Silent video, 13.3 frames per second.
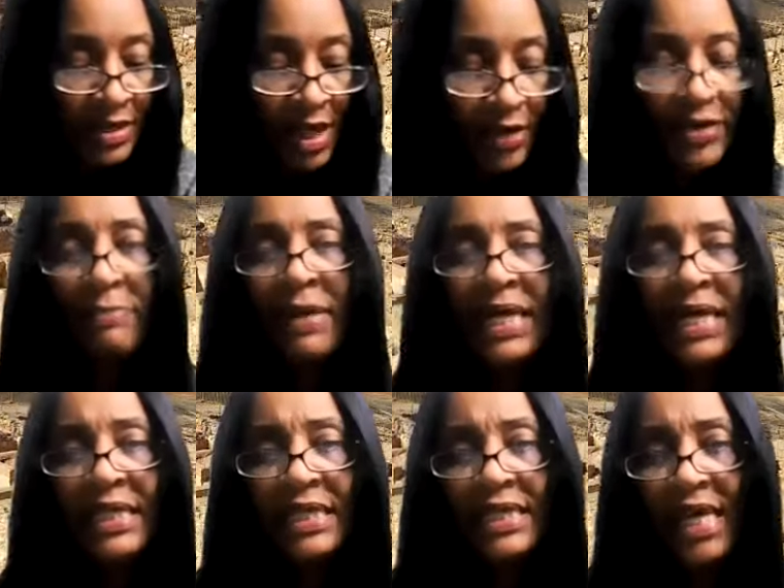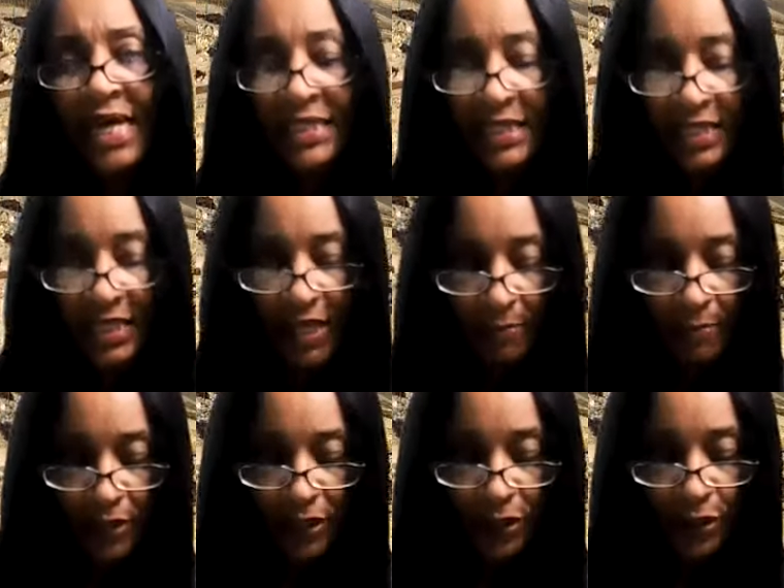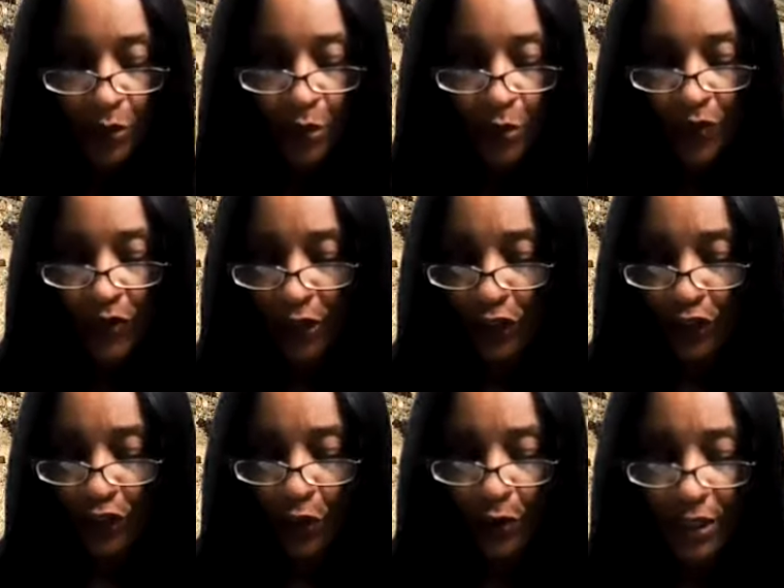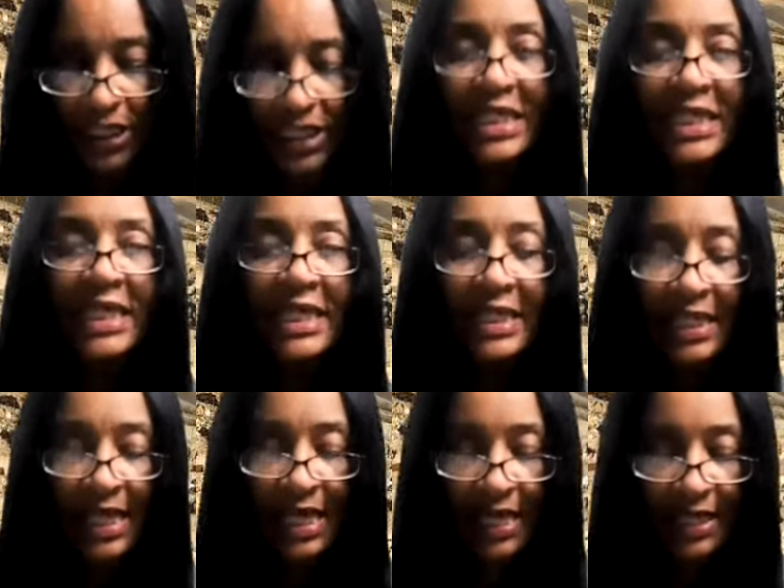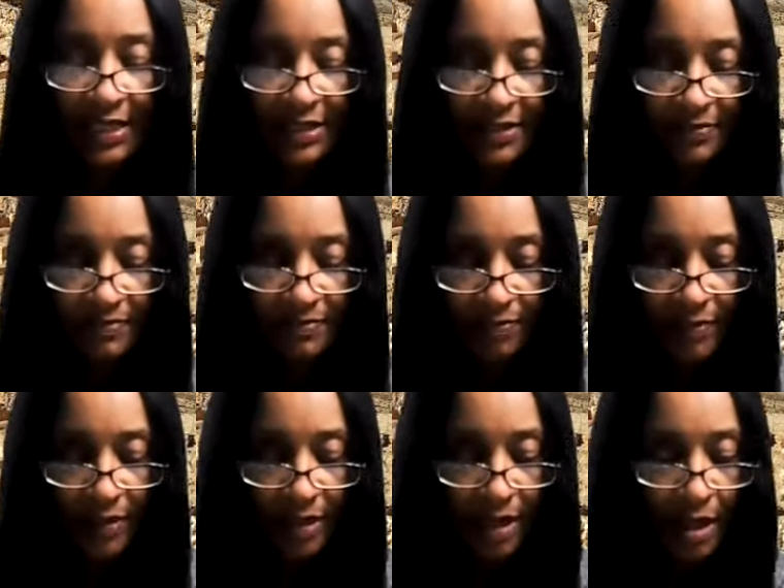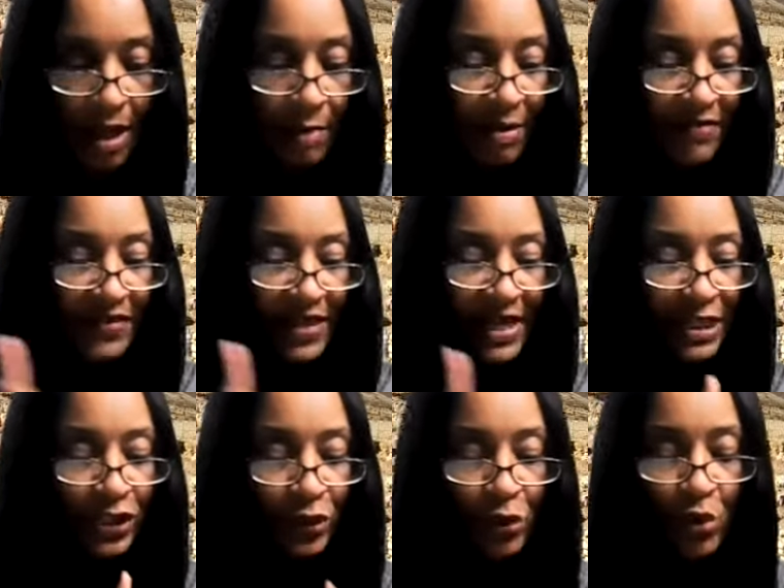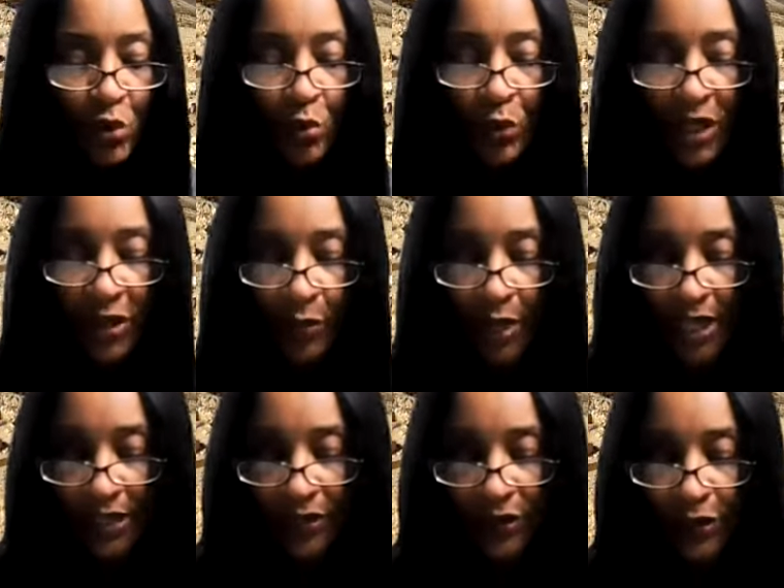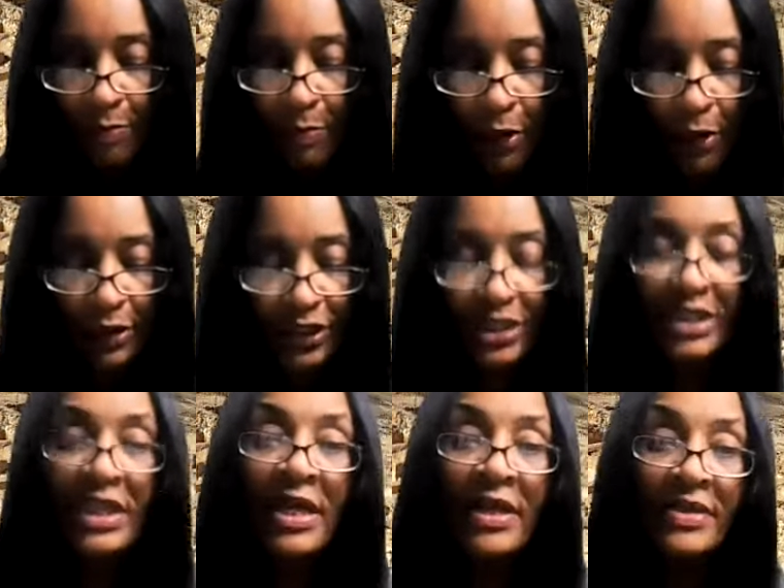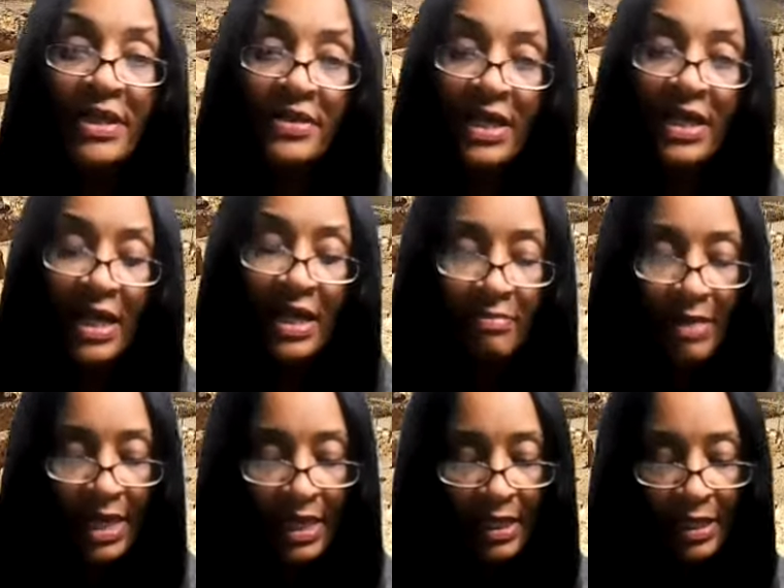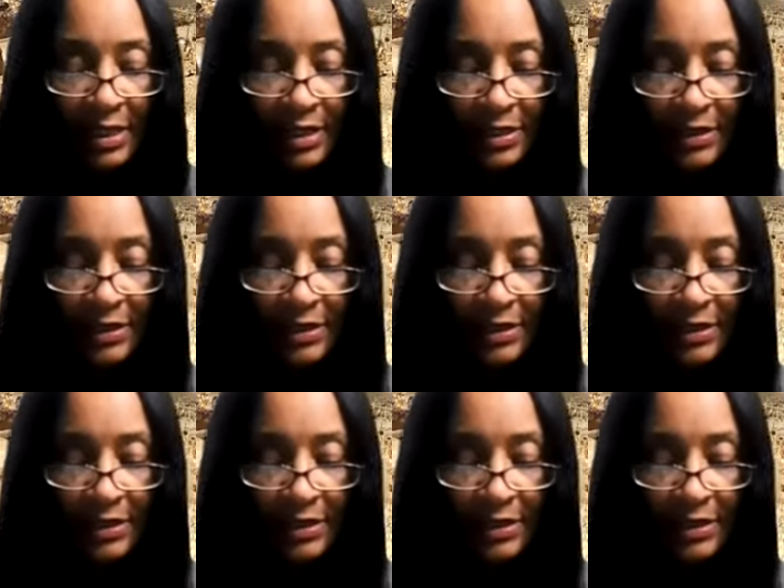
Now the Midianites, they pursued their journey to Gilead, but they soon regretted the purchase that they had made.